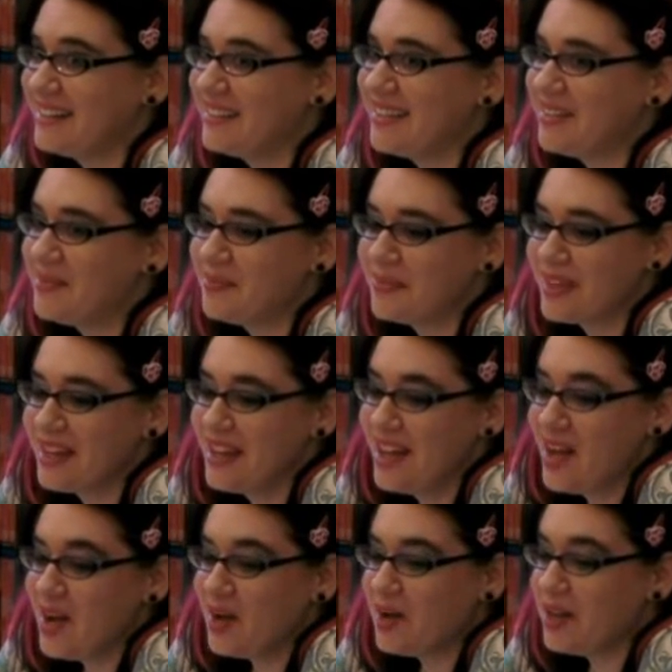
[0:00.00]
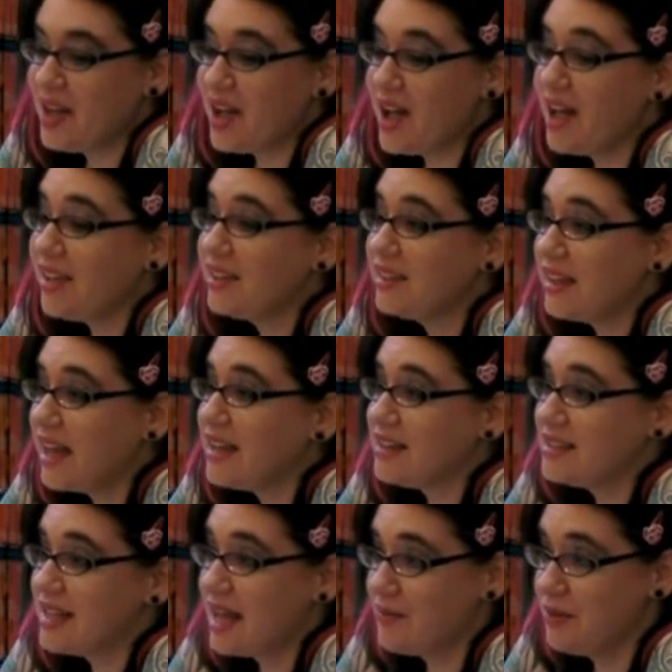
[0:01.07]
Sure. Oh, yeah, I
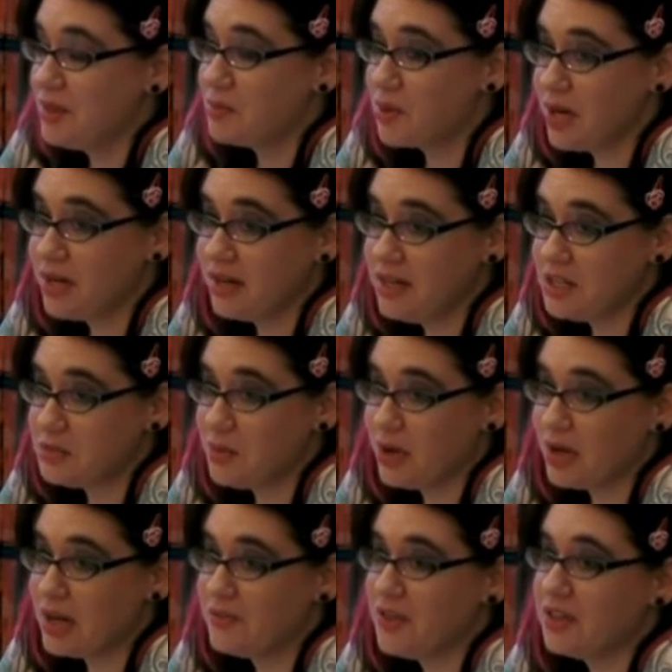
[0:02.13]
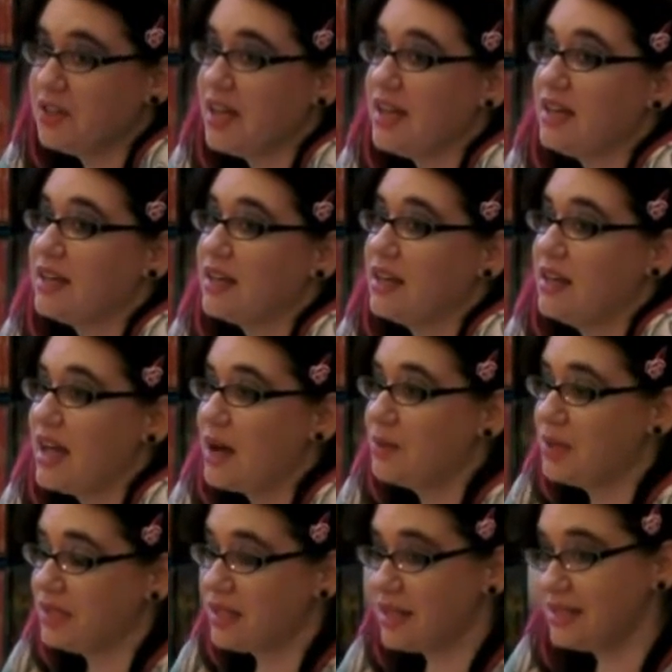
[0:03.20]
liked having the break on each book. I felt like I
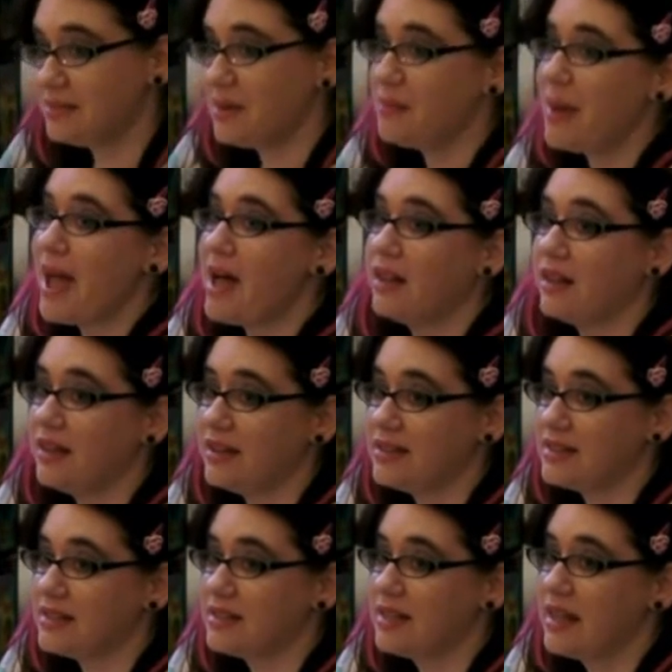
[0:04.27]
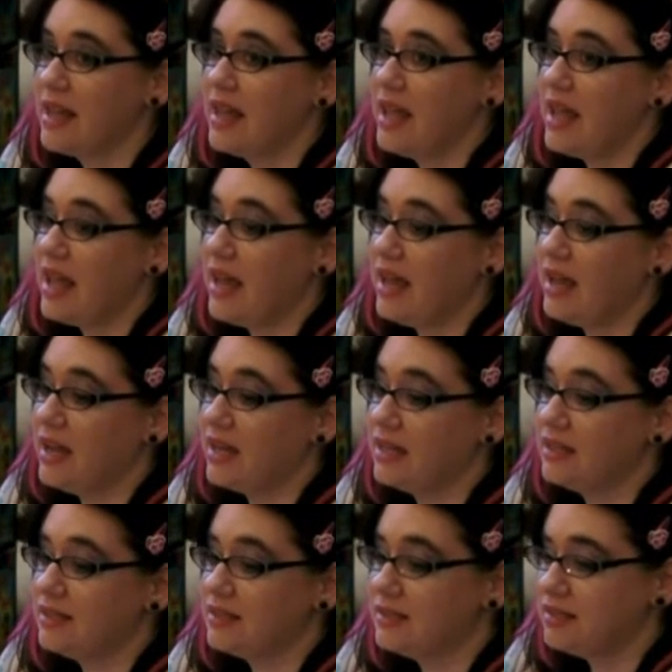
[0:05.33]
would cleanse my palette
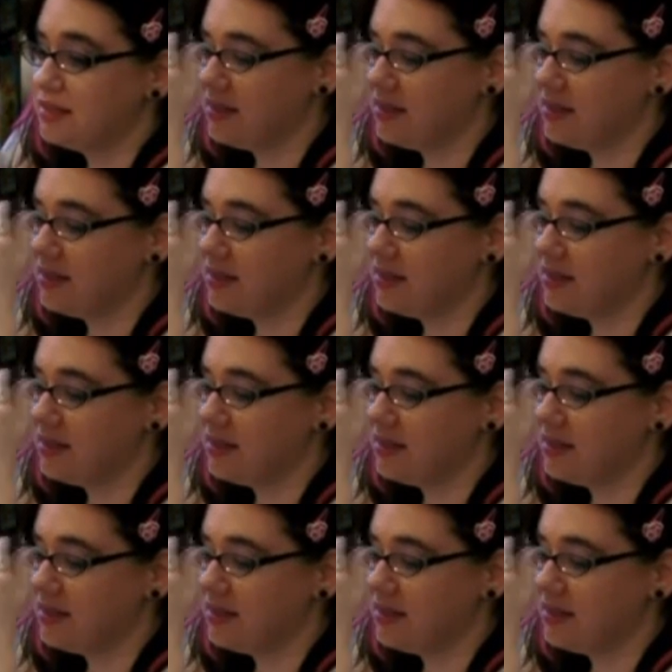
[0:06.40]
and,